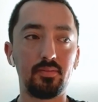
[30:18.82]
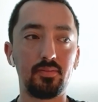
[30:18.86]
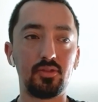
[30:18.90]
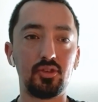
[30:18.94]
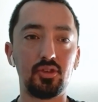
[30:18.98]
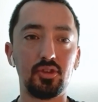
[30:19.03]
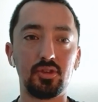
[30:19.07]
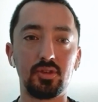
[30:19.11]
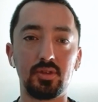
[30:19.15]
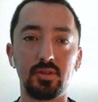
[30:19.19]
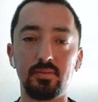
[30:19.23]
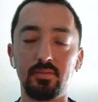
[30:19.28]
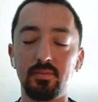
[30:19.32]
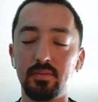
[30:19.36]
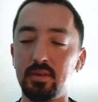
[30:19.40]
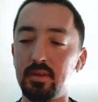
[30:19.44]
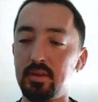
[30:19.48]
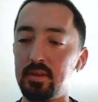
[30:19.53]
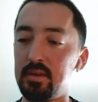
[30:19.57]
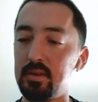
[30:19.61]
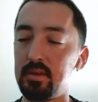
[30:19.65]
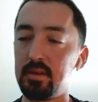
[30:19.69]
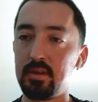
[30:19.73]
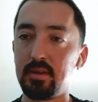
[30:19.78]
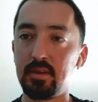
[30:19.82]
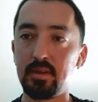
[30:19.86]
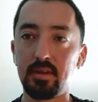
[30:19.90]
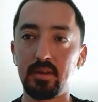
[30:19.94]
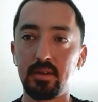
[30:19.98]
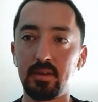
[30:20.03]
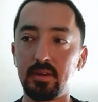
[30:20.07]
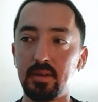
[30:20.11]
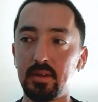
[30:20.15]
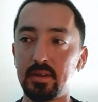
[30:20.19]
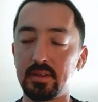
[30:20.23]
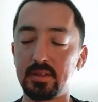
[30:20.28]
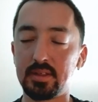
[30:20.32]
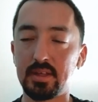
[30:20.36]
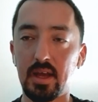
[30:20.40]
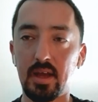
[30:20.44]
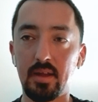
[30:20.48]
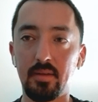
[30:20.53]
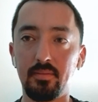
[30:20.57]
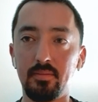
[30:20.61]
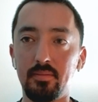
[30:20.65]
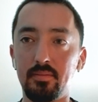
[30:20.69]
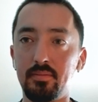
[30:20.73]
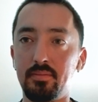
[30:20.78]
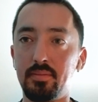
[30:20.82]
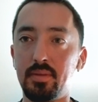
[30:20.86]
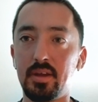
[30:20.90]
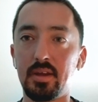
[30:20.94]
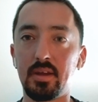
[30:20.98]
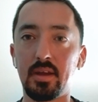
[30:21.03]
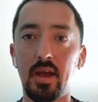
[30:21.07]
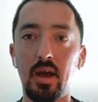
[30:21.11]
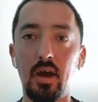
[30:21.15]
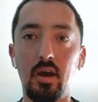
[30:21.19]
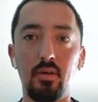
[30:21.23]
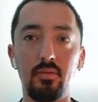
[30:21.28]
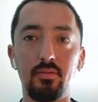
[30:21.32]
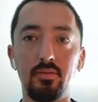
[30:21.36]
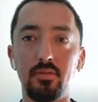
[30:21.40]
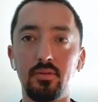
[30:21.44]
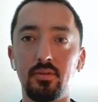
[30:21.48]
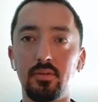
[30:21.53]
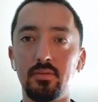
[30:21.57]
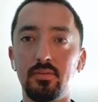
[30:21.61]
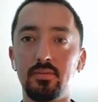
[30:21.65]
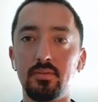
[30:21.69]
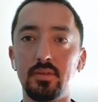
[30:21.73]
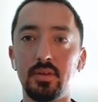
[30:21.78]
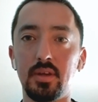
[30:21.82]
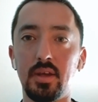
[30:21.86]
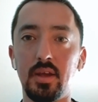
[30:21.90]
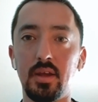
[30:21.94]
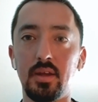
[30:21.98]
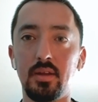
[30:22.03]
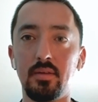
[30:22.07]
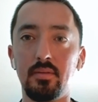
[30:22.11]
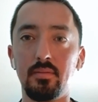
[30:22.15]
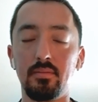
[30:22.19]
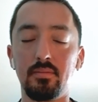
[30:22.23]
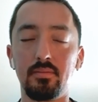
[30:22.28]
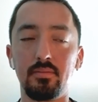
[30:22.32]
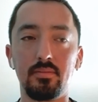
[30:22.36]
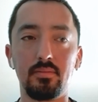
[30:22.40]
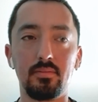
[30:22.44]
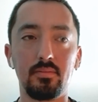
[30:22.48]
just like I said, being helpful and